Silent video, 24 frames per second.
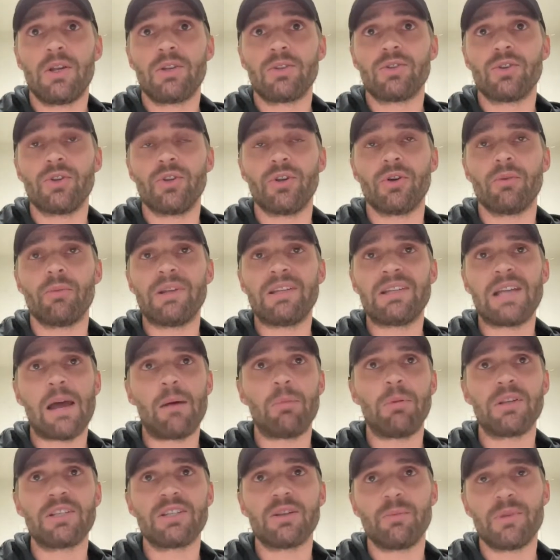So your
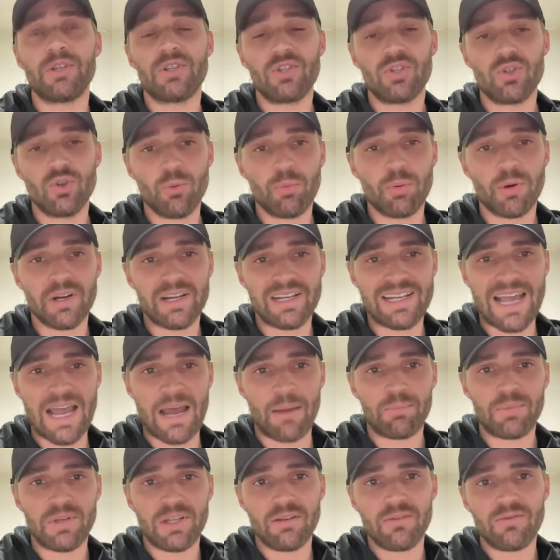metabolism is super
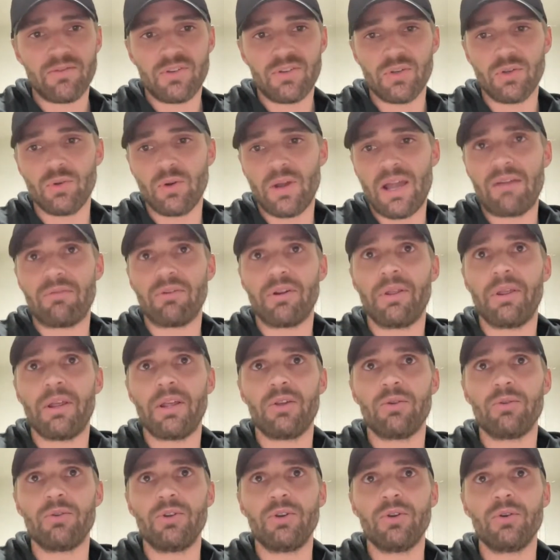adaptive to
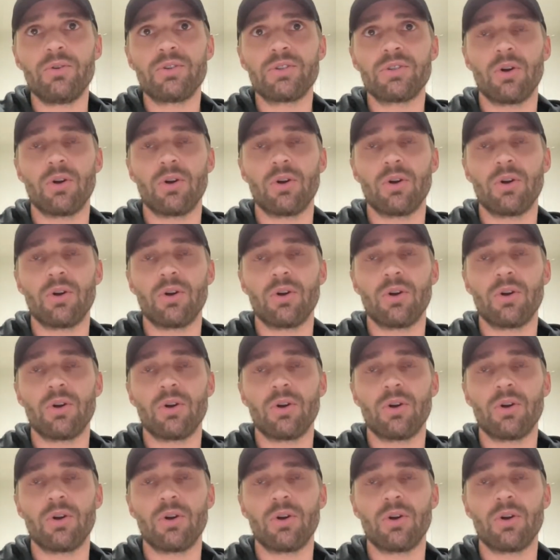everything you do.